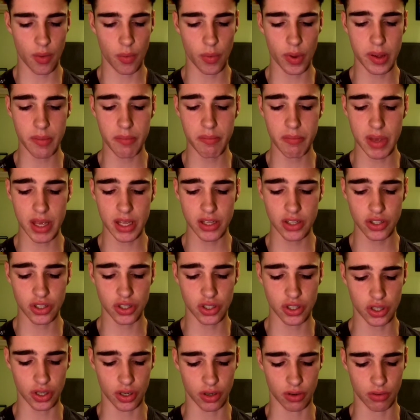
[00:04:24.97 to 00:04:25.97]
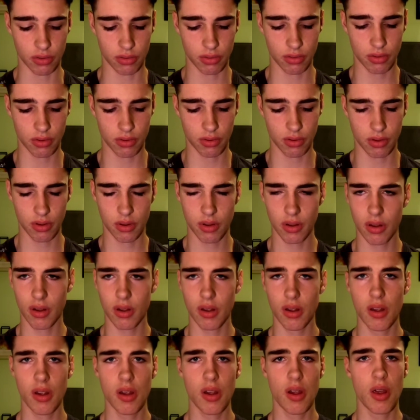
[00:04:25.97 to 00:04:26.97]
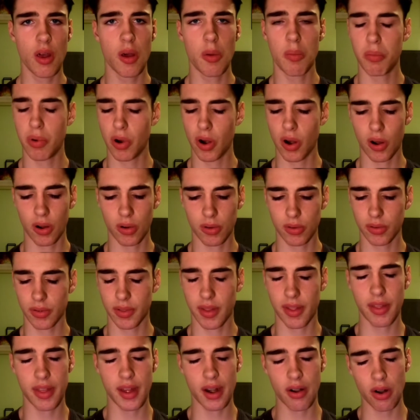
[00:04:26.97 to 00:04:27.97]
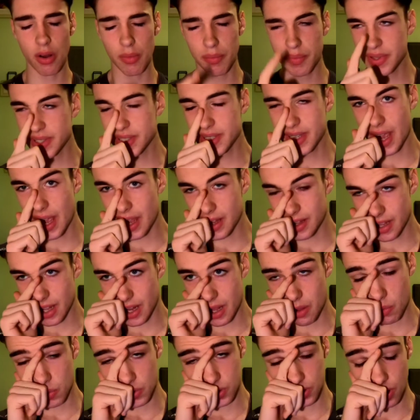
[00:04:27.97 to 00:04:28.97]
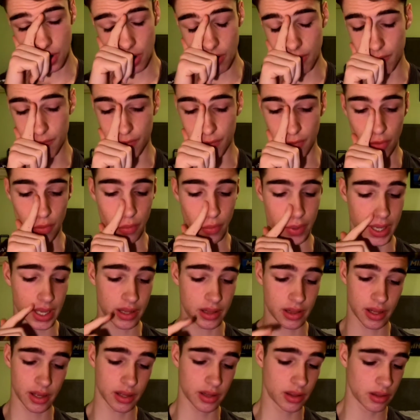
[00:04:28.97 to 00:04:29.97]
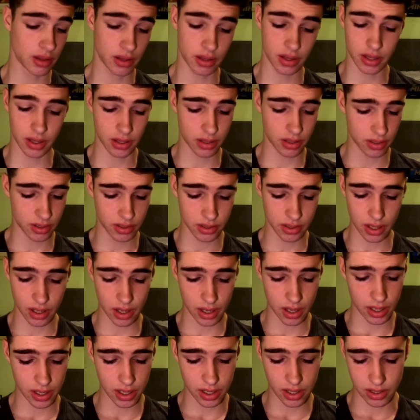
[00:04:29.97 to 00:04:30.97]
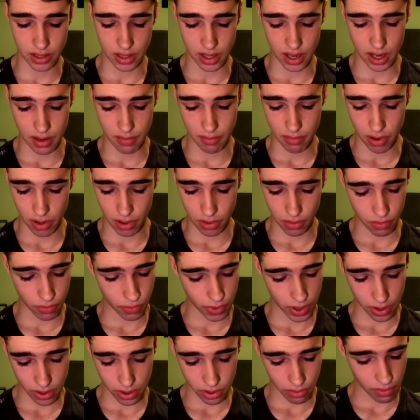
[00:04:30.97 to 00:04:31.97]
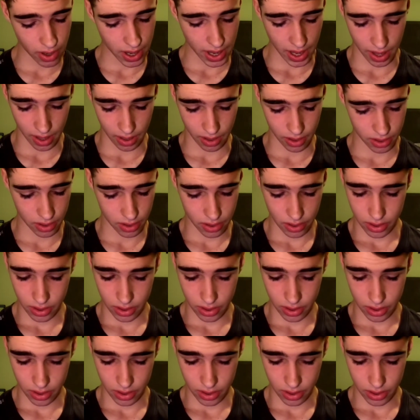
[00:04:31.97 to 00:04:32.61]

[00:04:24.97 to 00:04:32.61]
We missed you. Bro, they're upset that he was gone for a week. Like, it's not like he died, bro. Where are you at?